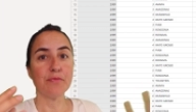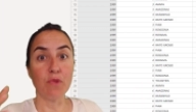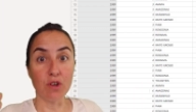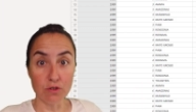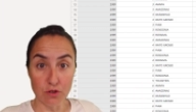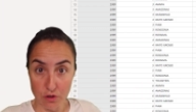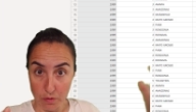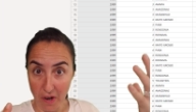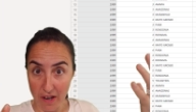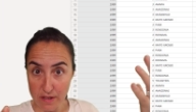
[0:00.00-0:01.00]
We're going to
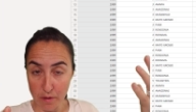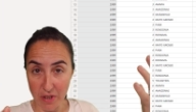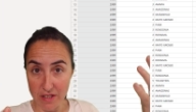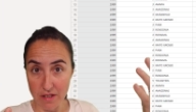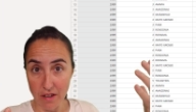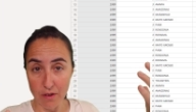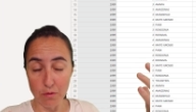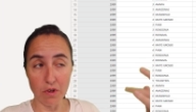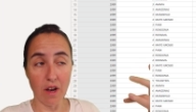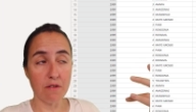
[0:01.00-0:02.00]
summarize it by year. I
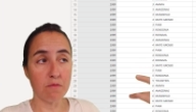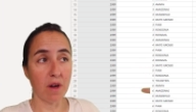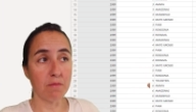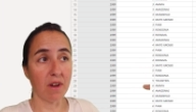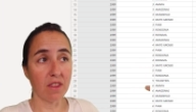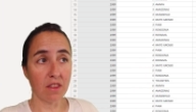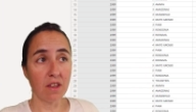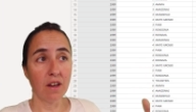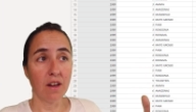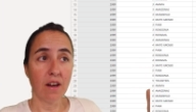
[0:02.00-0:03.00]
don't want to have it by month.
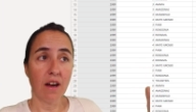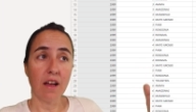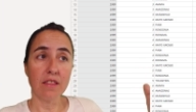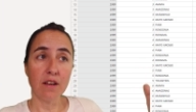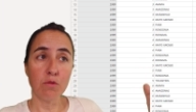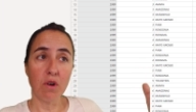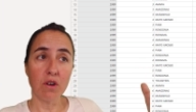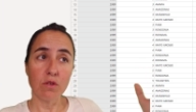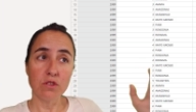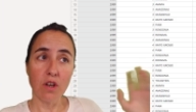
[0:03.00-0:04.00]
And then
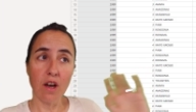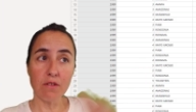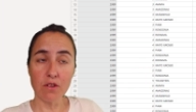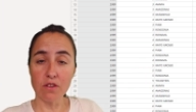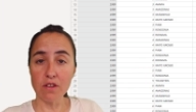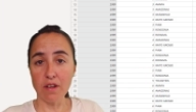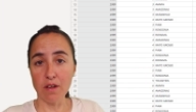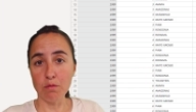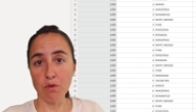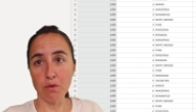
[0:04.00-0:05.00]
we're going to have another
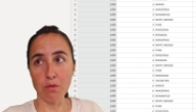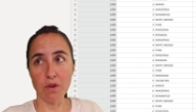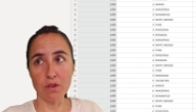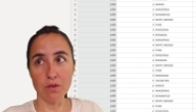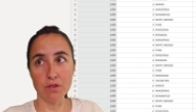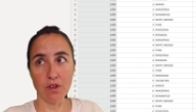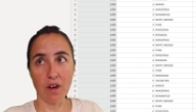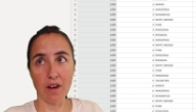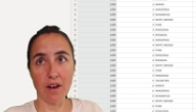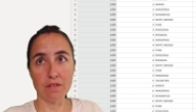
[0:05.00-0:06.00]
table where we're going to
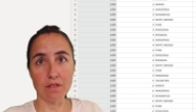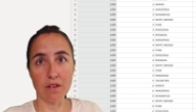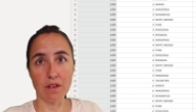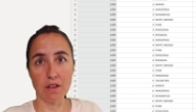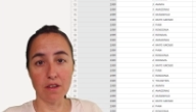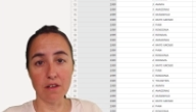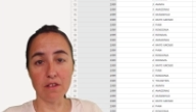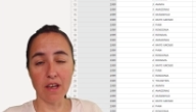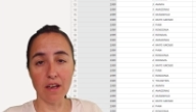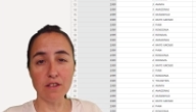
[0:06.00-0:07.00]
have the
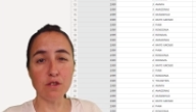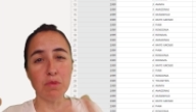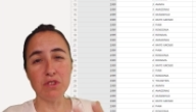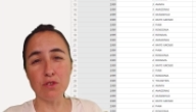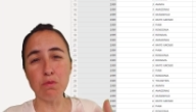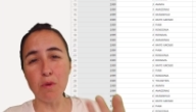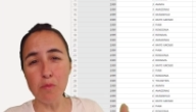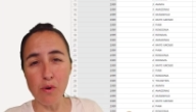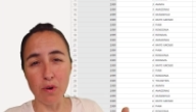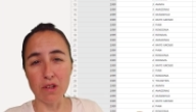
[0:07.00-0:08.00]
location, but just
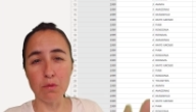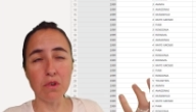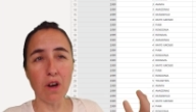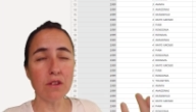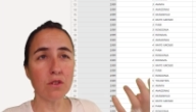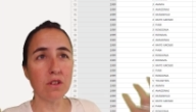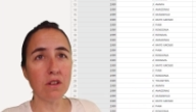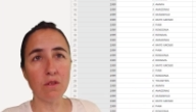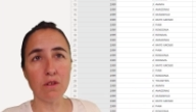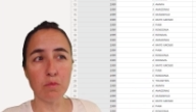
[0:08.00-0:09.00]
one point. We, I don't
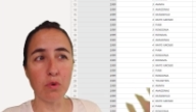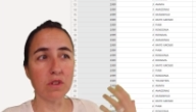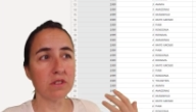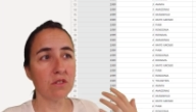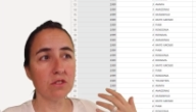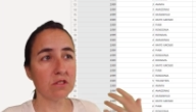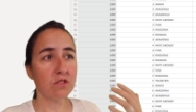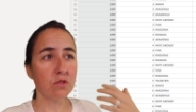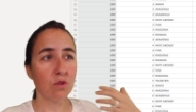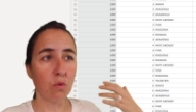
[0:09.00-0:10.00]
need all the points. I just
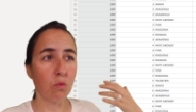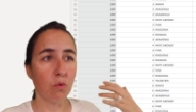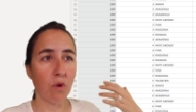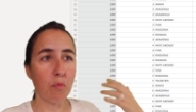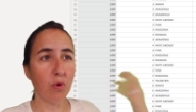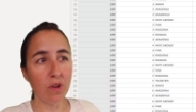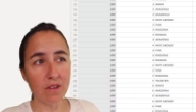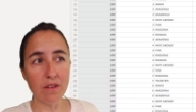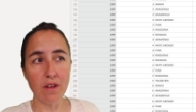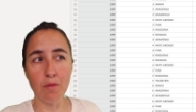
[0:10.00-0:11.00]
need to know a
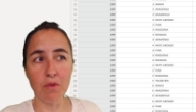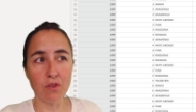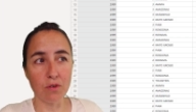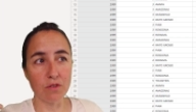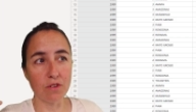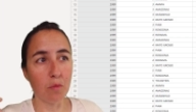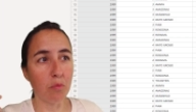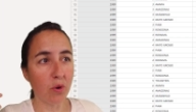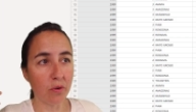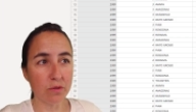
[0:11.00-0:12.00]
point in the Amazon, a
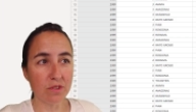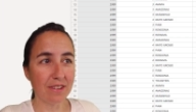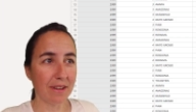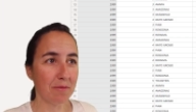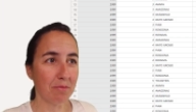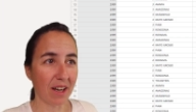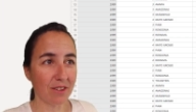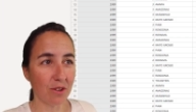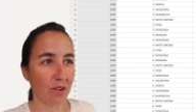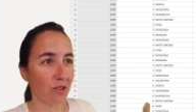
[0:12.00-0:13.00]
point in
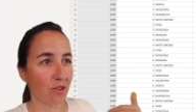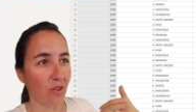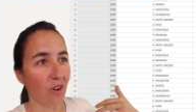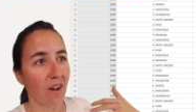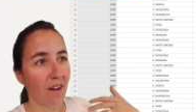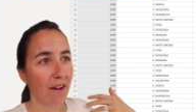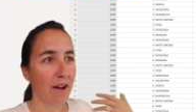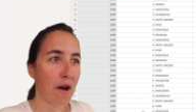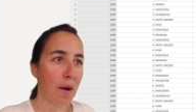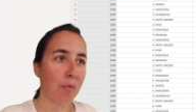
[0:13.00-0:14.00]
Mato Grosso,
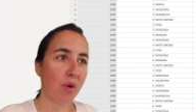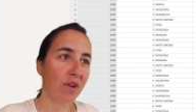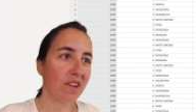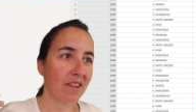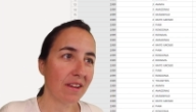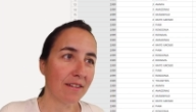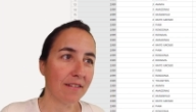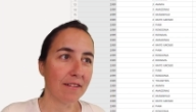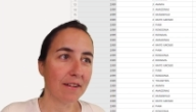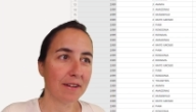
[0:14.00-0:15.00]
a point
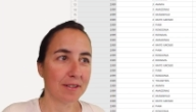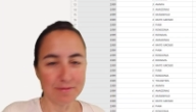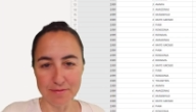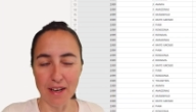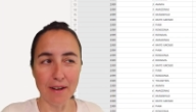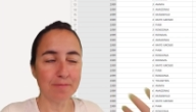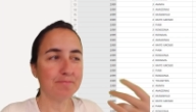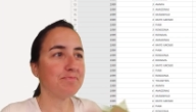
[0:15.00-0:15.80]
in... Uh,